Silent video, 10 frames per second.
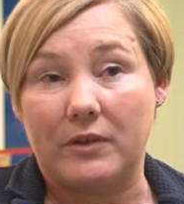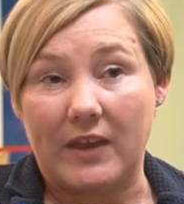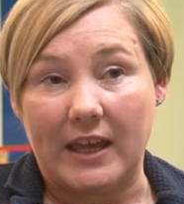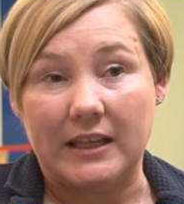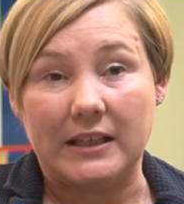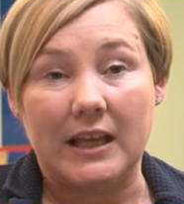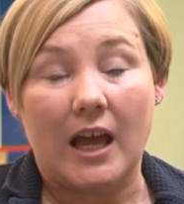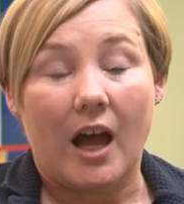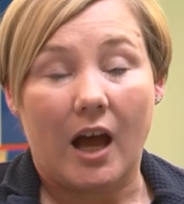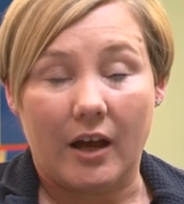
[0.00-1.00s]
within
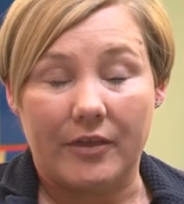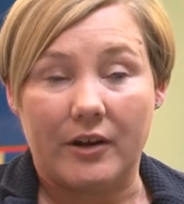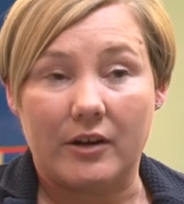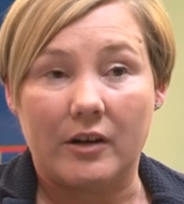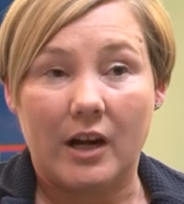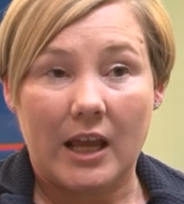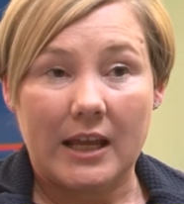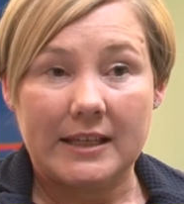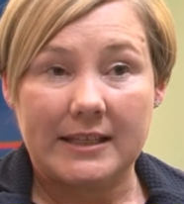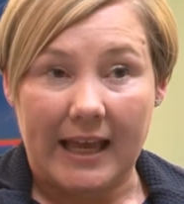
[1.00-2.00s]
other
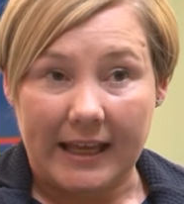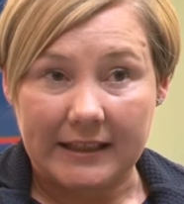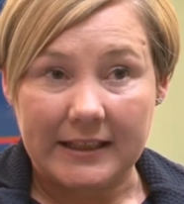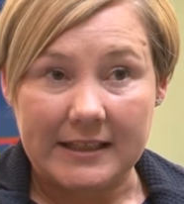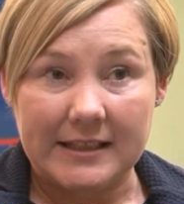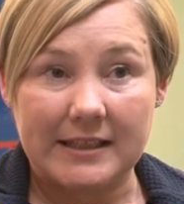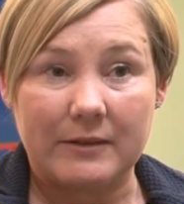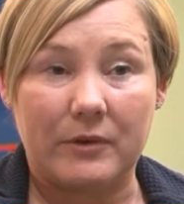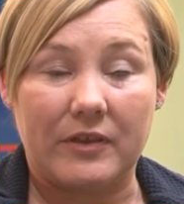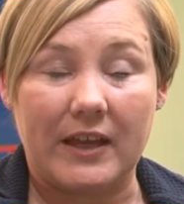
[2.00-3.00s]
settings,
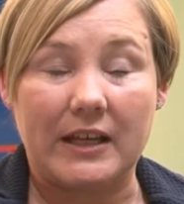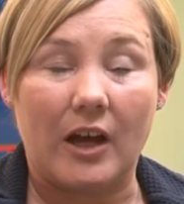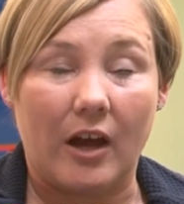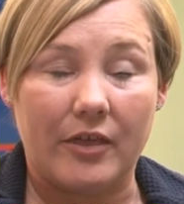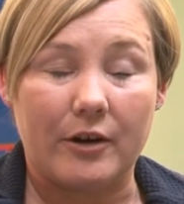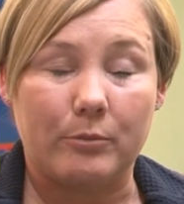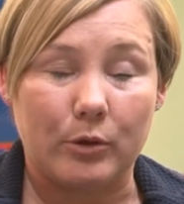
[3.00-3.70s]
within other